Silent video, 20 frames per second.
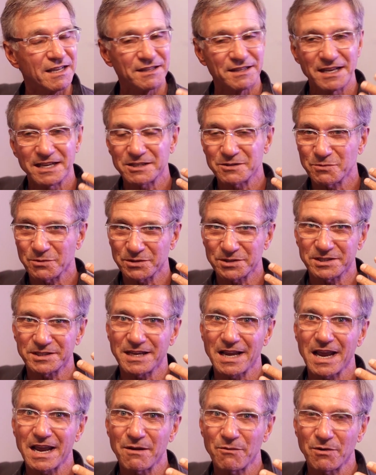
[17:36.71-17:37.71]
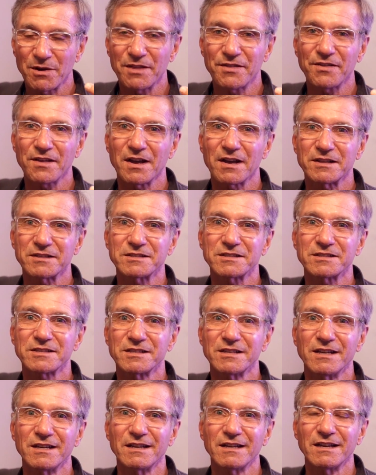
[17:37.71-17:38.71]
This will stay with
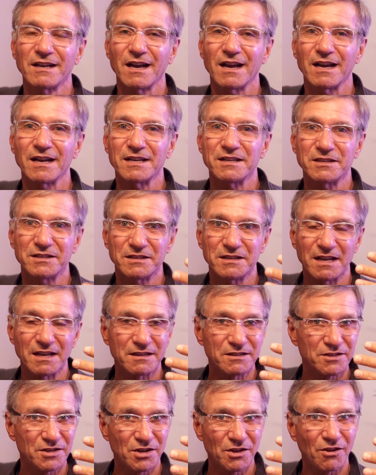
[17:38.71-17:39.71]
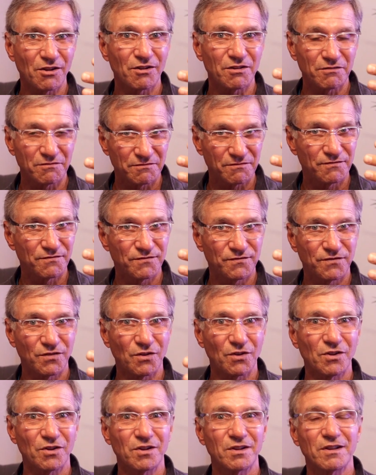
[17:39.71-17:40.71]
us until
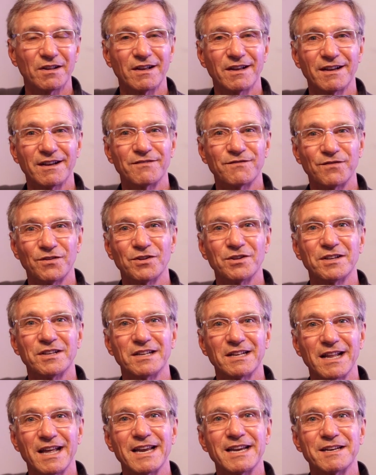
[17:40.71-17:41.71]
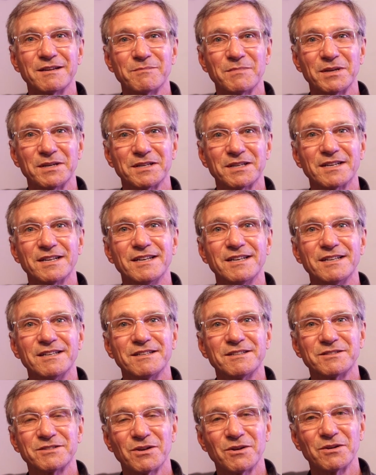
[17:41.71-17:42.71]
full enlightenment.
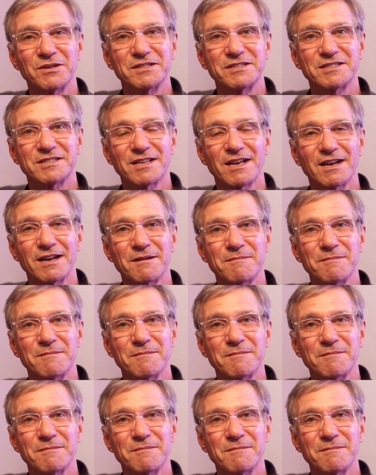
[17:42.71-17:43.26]
So it's